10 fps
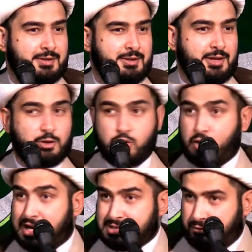That you
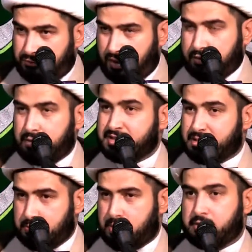as a father, as a
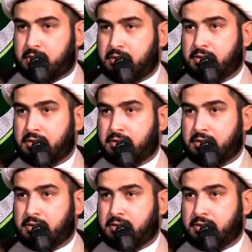mother,